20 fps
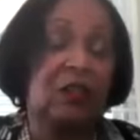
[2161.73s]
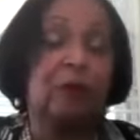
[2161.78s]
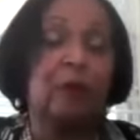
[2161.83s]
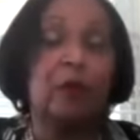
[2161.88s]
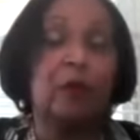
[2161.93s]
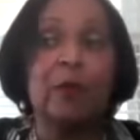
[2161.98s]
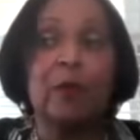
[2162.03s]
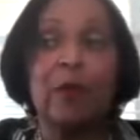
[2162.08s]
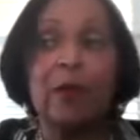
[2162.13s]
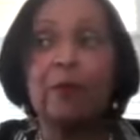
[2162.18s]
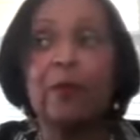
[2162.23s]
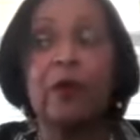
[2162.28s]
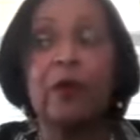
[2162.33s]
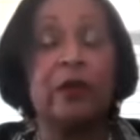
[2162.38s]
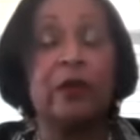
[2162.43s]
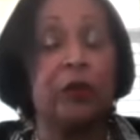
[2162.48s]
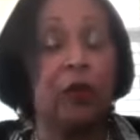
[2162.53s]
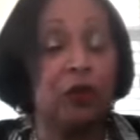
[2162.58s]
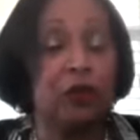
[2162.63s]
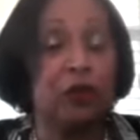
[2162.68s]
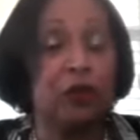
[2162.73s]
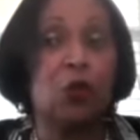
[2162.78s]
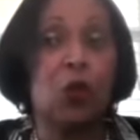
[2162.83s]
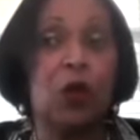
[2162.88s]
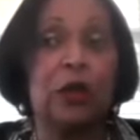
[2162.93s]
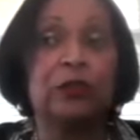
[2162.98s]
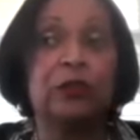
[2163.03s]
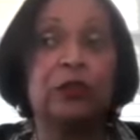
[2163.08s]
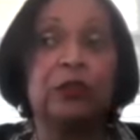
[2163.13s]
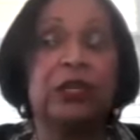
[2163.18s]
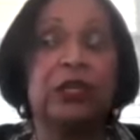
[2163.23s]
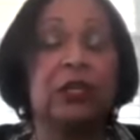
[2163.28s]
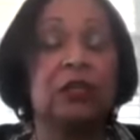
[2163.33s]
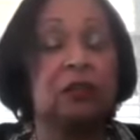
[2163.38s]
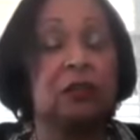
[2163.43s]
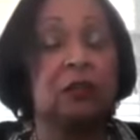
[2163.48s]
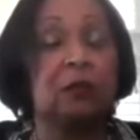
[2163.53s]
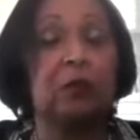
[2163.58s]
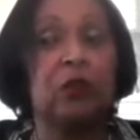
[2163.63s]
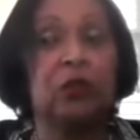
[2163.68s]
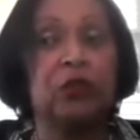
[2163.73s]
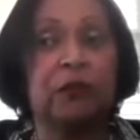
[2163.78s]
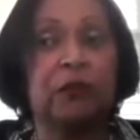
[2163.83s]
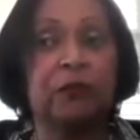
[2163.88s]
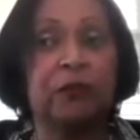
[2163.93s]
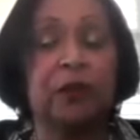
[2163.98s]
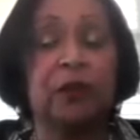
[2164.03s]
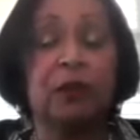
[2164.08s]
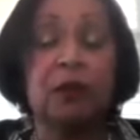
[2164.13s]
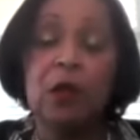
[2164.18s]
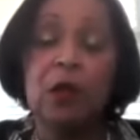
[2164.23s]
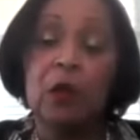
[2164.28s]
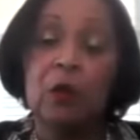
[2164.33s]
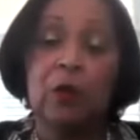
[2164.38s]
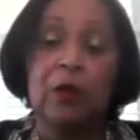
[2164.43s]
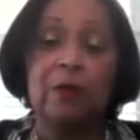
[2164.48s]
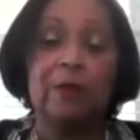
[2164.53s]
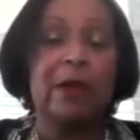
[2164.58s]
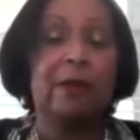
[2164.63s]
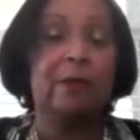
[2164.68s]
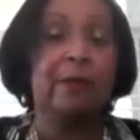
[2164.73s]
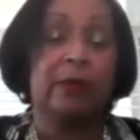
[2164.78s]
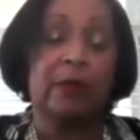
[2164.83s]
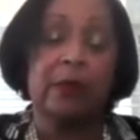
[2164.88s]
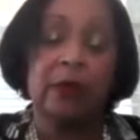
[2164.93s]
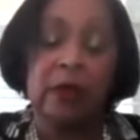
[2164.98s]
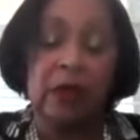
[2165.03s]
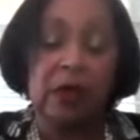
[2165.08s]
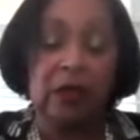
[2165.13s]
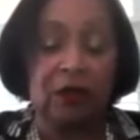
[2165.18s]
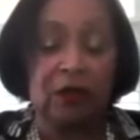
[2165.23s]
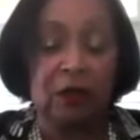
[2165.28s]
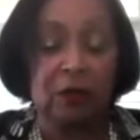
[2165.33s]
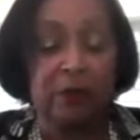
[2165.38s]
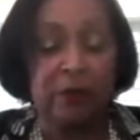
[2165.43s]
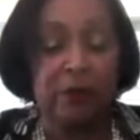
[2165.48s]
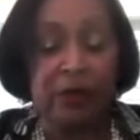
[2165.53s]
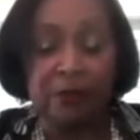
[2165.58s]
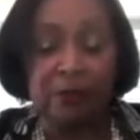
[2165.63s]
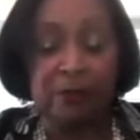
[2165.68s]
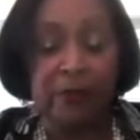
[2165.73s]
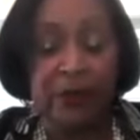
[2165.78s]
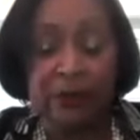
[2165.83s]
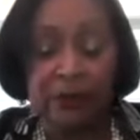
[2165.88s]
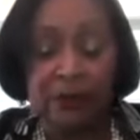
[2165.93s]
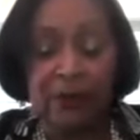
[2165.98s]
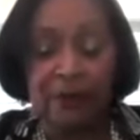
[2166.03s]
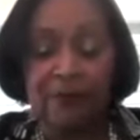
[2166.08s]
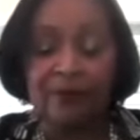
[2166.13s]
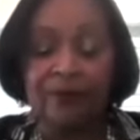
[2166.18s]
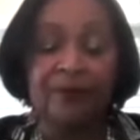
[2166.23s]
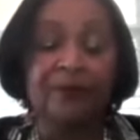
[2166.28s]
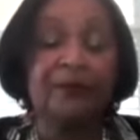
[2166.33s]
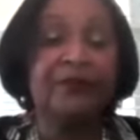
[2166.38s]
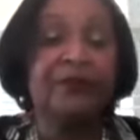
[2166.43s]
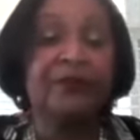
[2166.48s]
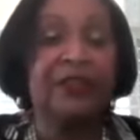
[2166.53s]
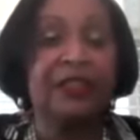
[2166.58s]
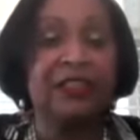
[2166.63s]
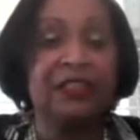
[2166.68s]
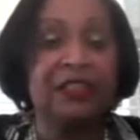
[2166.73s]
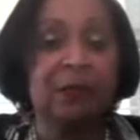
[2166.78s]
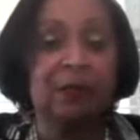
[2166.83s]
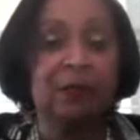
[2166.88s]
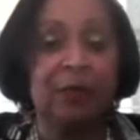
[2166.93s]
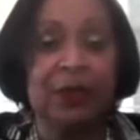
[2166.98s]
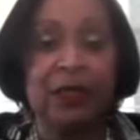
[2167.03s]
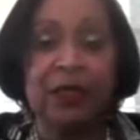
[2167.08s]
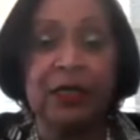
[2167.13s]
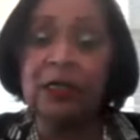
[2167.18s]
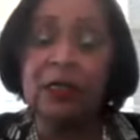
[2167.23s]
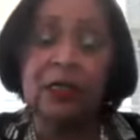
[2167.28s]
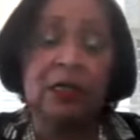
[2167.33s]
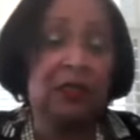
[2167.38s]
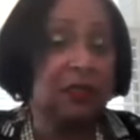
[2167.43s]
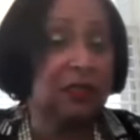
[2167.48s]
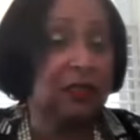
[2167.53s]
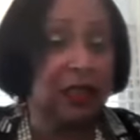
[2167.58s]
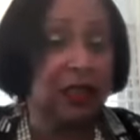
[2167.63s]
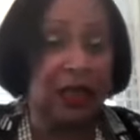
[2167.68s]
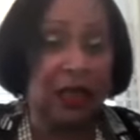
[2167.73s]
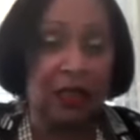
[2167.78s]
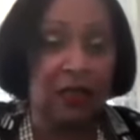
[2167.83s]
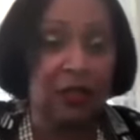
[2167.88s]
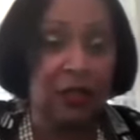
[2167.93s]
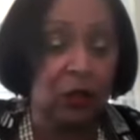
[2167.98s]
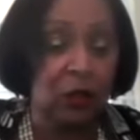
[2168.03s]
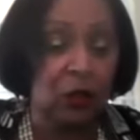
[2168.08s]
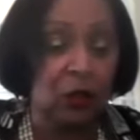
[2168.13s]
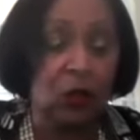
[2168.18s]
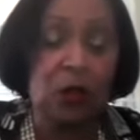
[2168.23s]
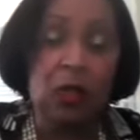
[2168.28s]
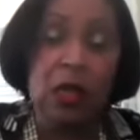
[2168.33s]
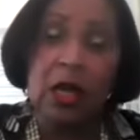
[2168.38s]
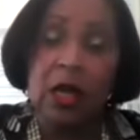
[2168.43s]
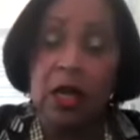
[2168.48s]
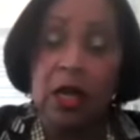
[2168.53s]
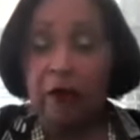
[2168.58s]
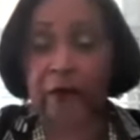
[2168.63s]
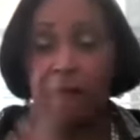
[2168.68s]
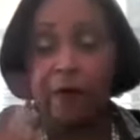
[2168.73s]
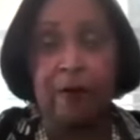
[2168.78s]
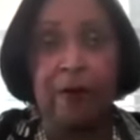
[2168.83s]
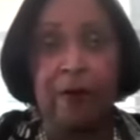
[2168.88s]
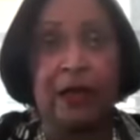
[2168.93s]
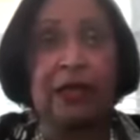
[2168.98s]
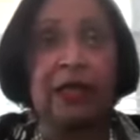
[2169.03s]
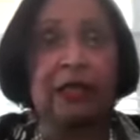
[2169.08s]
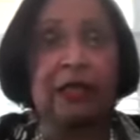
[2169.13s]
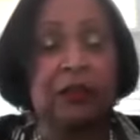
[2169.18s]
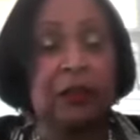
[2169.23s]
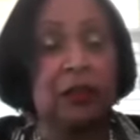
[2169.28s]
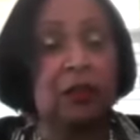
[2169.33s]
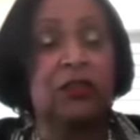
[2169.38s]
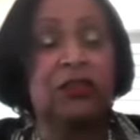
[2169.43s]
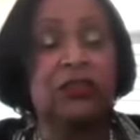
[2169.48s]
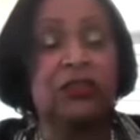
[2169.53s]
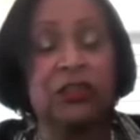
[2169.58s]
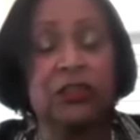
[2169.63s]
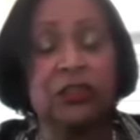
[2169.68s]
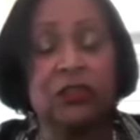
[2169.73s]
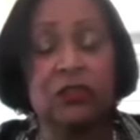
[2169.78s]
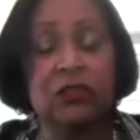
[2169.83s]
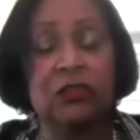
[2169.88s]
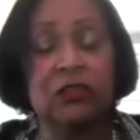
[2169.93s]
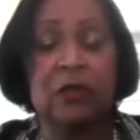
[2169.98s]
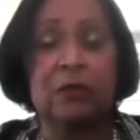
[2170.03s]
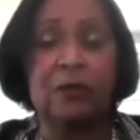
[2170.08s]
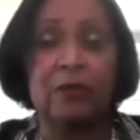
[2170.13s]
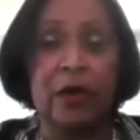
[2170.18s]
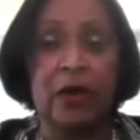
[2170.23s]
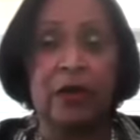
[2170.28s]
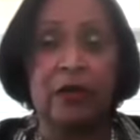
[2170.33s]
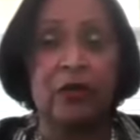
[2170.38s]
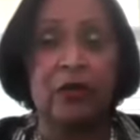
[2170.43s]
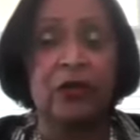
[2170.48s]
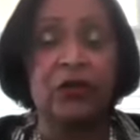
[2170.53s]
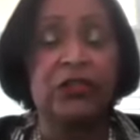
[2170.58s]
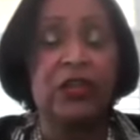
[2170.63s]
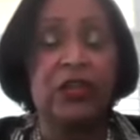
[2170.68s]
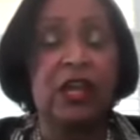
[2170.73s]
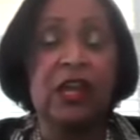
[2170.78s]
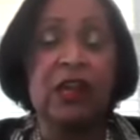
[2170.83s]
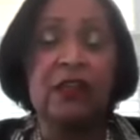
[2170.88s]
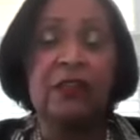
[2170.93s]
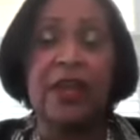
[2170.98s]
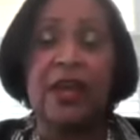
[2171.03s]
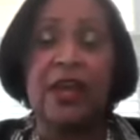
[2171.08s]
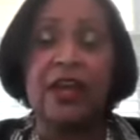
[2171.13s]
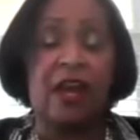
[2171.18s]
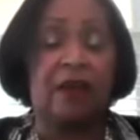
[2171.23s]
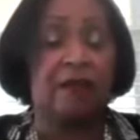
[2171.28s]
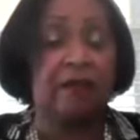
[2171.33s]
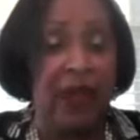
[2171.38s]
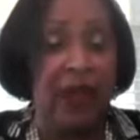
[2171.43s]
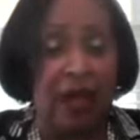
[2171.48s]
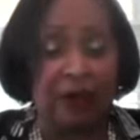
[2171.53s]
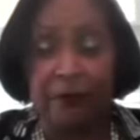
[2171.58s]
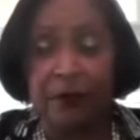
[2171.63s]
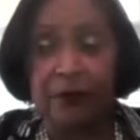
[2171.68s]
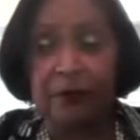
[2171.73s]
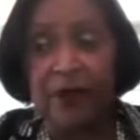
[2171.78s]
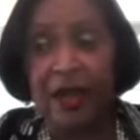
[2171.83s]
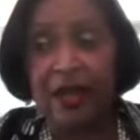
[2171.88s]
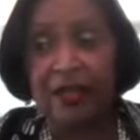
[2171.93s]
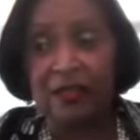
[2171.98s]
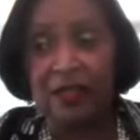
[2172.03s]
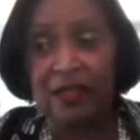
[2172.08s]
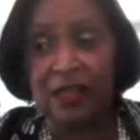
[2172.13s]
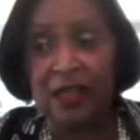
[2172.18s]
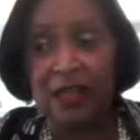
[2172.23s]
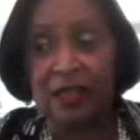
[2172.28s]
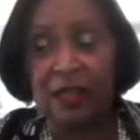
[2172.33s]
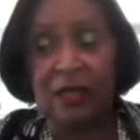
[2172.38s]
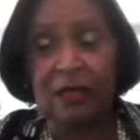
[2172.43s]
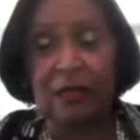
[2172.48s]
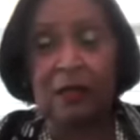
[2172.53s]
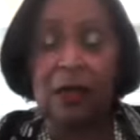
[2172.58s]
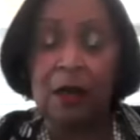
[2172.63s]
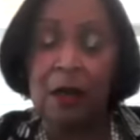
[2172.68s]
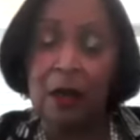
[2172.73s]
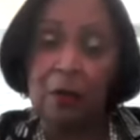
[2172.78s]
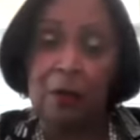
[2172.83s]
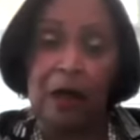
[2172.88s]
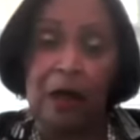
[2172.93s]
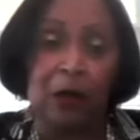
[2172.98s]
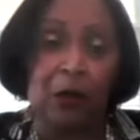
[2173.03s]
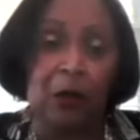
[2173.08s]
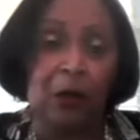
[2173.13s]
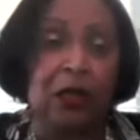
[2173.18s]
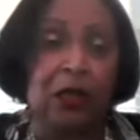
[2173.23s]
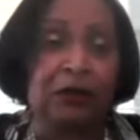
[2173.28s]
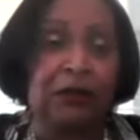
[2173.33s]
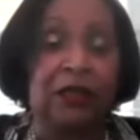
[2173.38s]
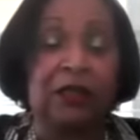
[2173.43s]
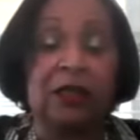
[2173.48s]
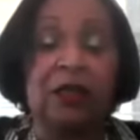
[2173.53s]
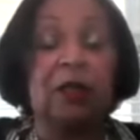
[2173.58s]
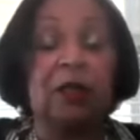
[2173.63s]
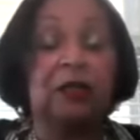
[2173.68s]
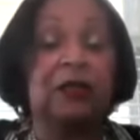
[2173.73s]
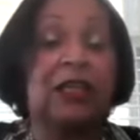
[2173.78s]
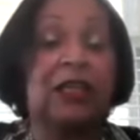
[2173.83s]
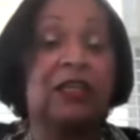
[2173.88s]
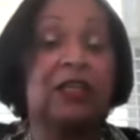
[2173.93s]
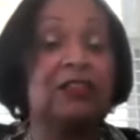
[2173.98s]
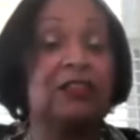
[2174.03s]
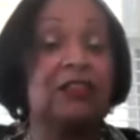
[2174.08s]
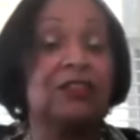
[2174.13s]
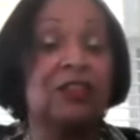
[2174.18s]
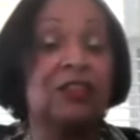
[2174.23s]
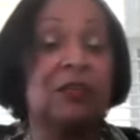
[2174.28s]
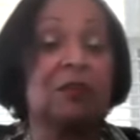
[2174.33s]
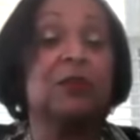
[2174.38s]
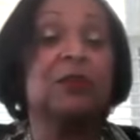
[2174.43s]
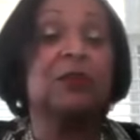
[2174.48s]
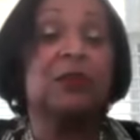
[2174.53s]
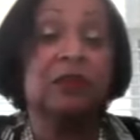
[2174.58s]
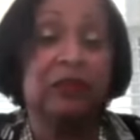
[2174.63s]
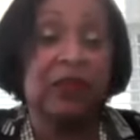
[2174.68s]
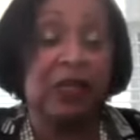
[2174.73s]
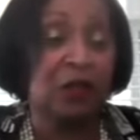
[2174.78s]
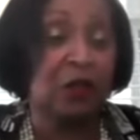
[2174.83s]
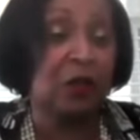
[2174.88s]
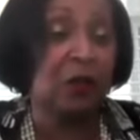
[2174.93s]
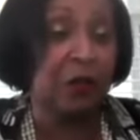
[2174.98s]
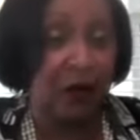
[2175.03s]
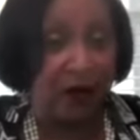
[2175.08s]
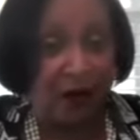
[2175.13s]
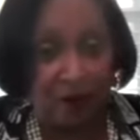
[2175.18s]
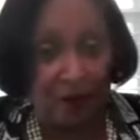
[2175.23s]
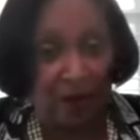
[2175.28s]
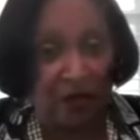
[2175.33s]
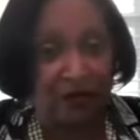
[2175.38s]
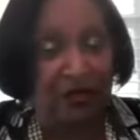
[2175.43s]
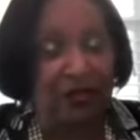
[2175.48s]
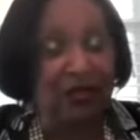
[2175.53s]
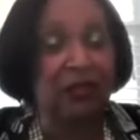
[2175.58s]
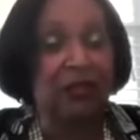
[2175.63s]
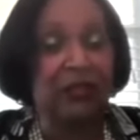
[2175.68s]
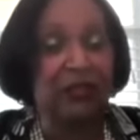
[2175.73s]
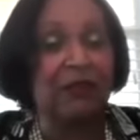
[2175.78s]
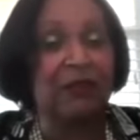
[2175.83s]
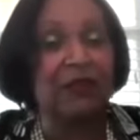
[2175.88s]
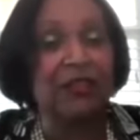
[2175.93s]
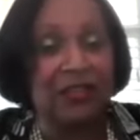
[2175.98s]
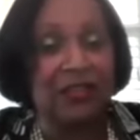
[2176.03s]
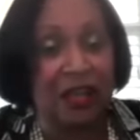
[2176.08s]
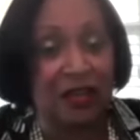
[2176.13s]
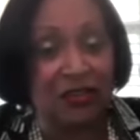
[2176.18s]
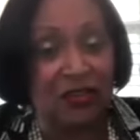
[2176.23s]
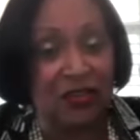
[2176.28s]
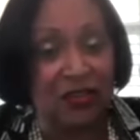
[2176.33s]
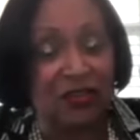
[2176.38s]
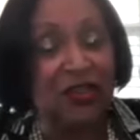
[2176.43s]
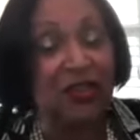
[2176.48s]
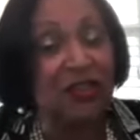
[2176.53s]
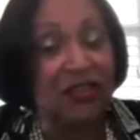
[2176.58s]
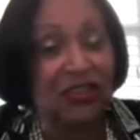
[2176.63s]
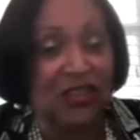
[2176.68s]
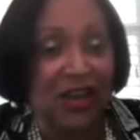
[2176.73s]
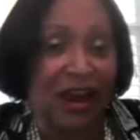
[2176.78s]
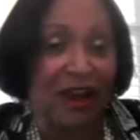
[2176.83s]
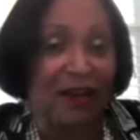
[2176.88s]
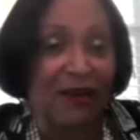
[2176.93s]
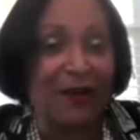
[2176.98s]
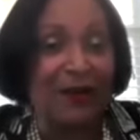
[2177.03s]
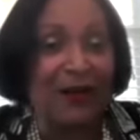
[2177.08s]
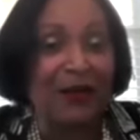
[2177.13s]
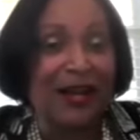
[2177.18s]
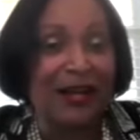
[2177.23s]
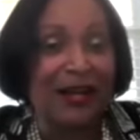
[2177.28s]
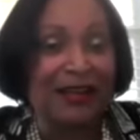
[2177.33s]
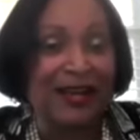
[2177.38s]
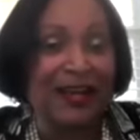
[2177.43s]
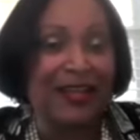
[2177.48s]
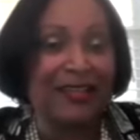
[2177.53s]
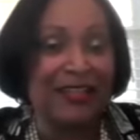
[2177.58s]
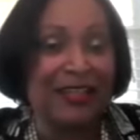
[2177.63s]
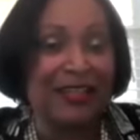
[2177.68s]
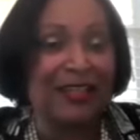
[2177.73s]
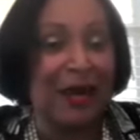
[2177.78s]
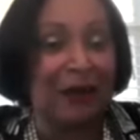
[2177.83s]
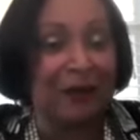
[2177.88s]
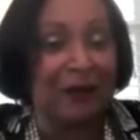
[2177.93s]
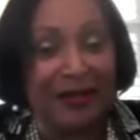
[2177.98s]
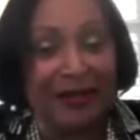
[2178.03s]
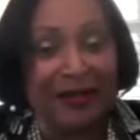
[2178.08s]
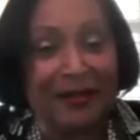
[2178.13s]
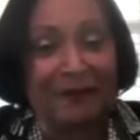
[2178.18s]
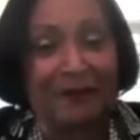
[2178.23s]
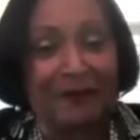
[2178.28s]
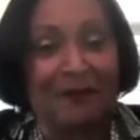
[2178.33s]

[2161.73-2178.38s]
gentlemen, remember, and those who want to get into the music field, remember, commitment, discipline, stay in school. And for my Latino sisters and brothers that have not been vaccinated, vacúnate. Ladies and gentlemen, thank you very much, David Sanchez. Ciao. Gracias, Ciao. David.